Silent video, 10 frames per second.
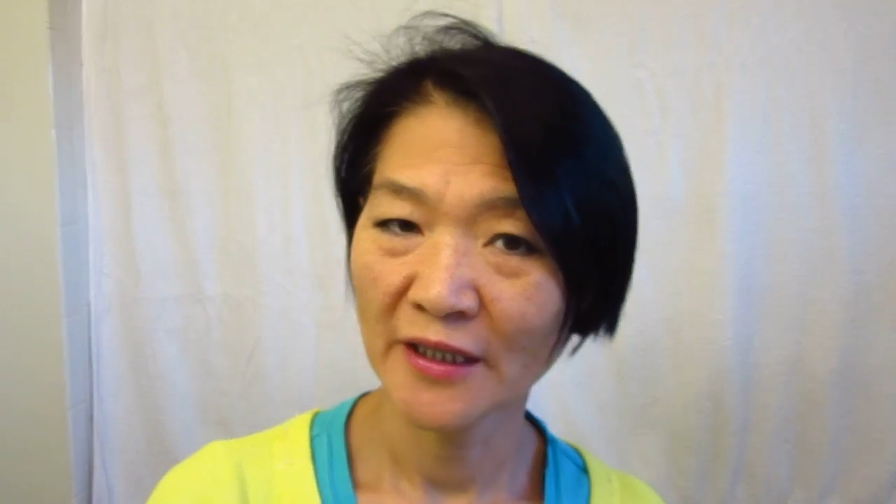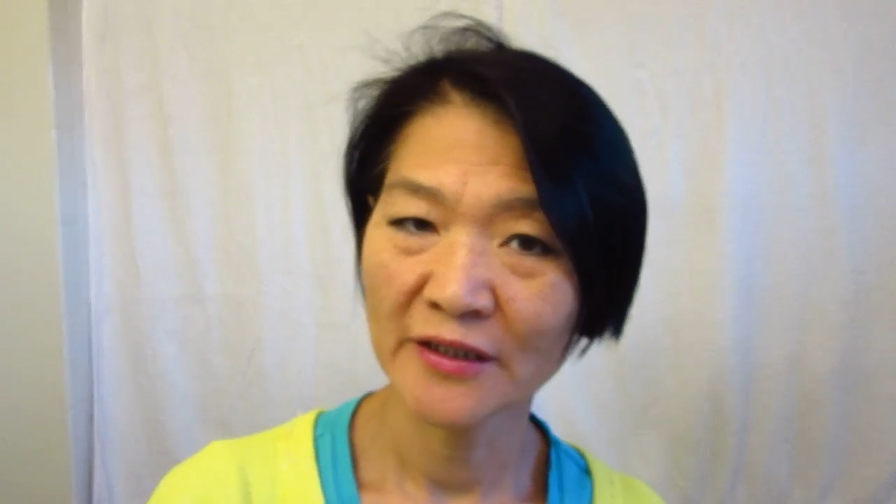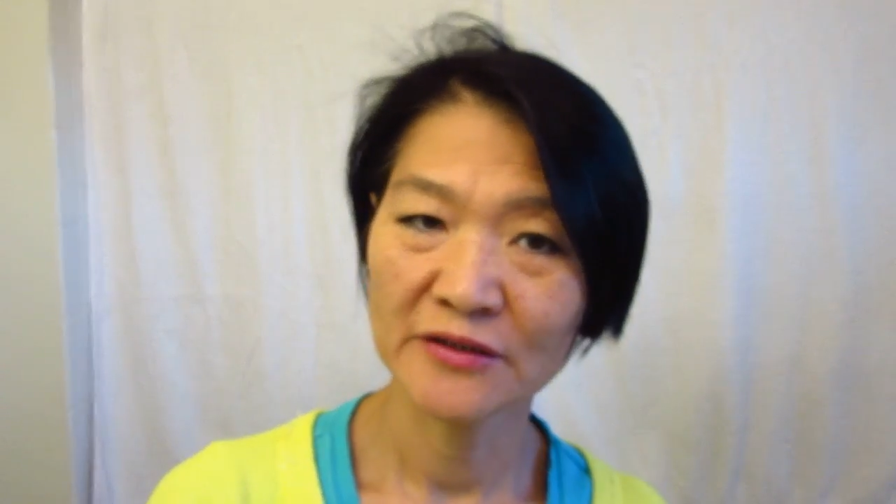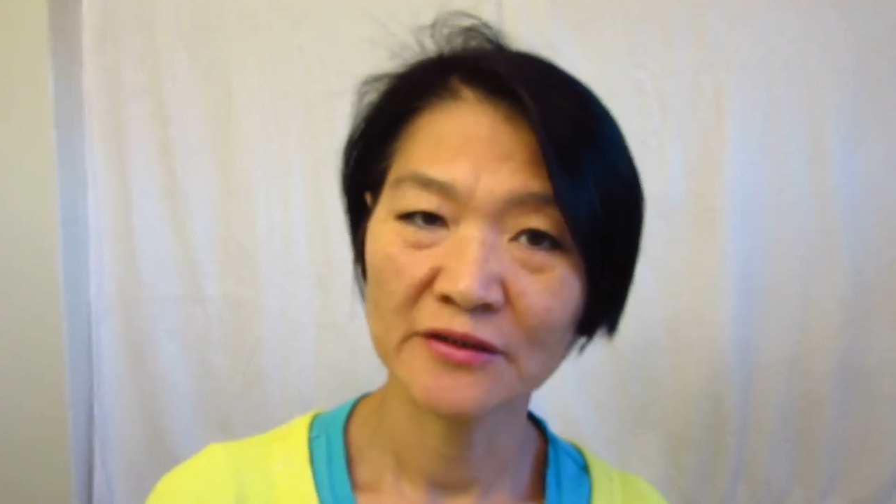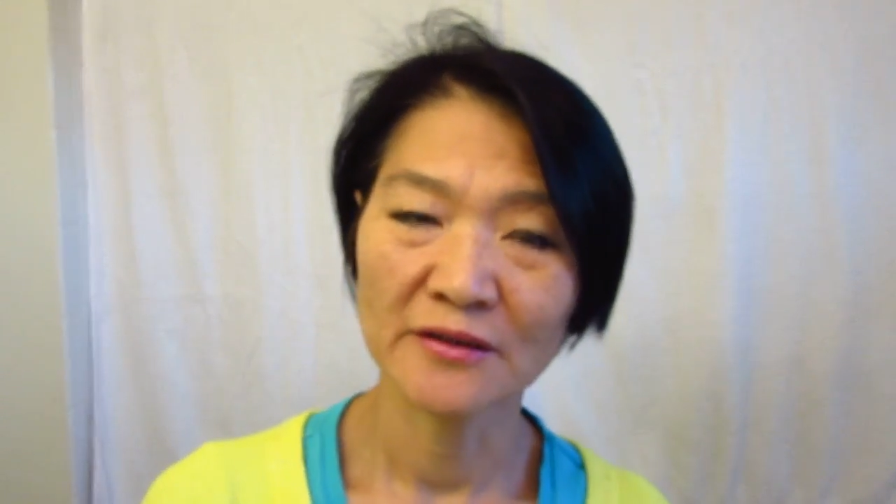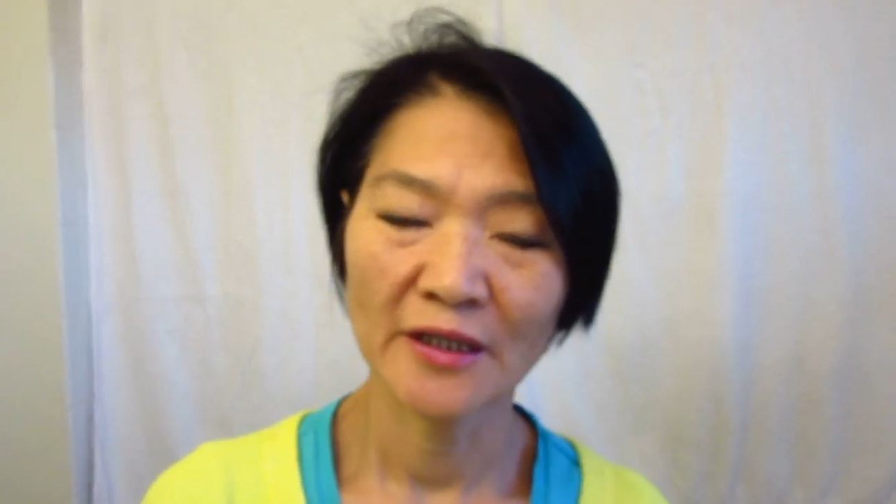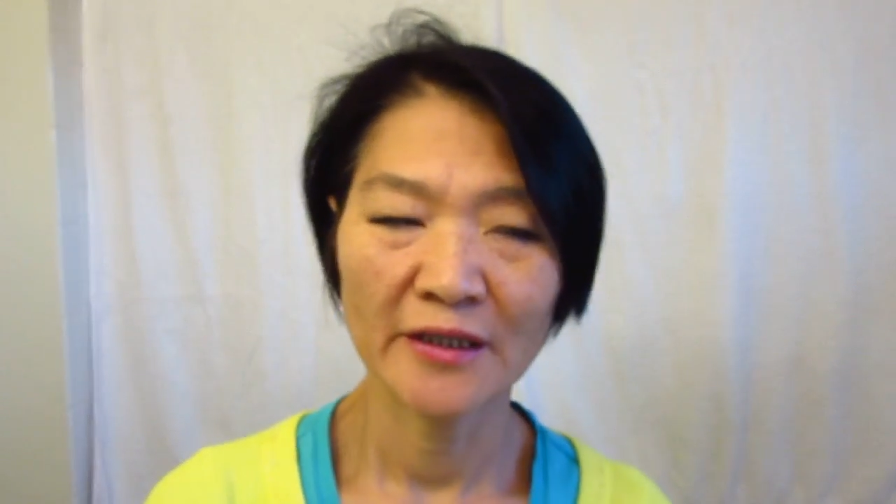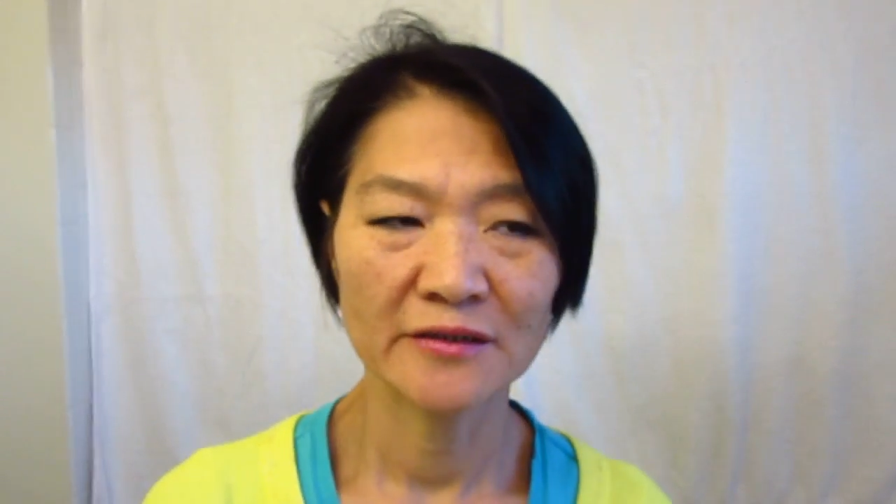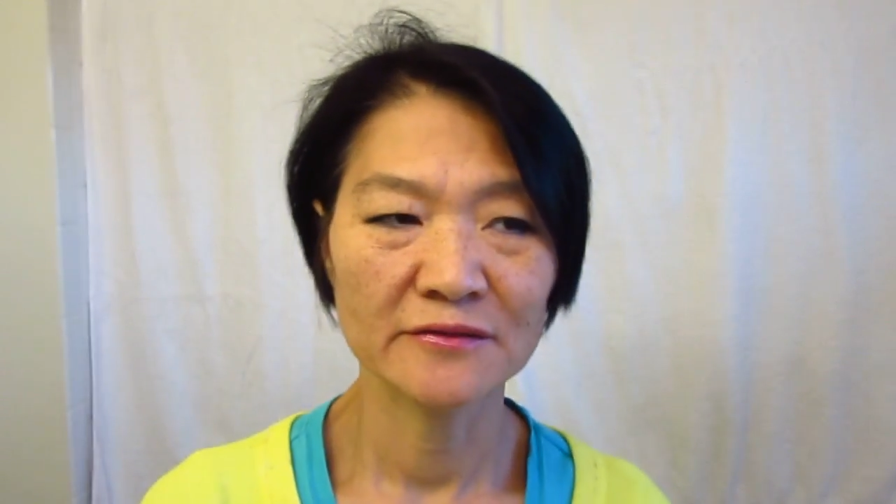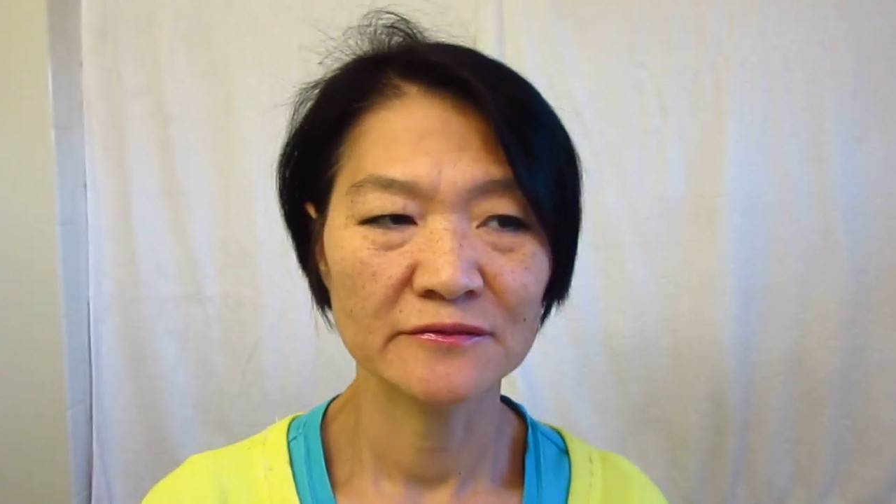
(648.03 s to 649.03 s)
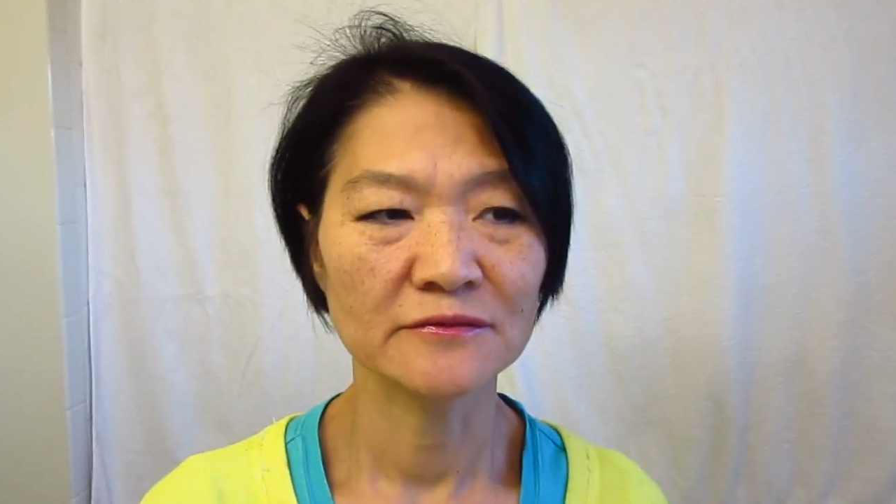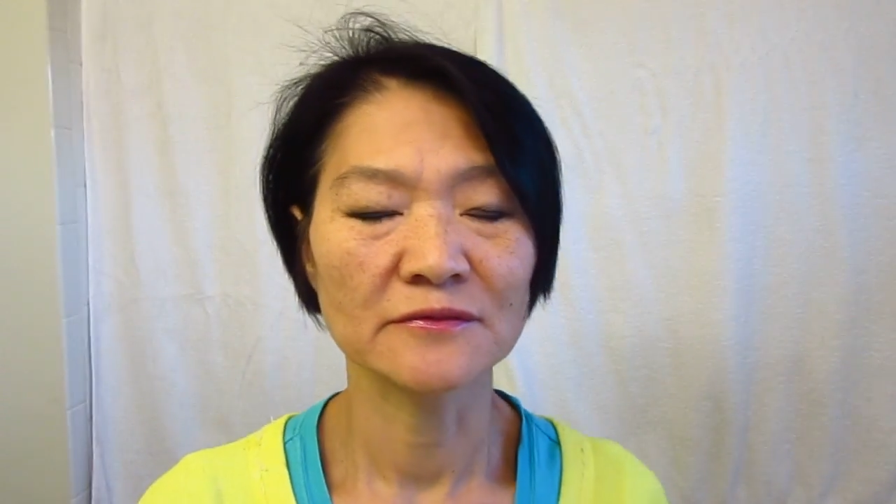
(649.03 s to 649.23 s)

I I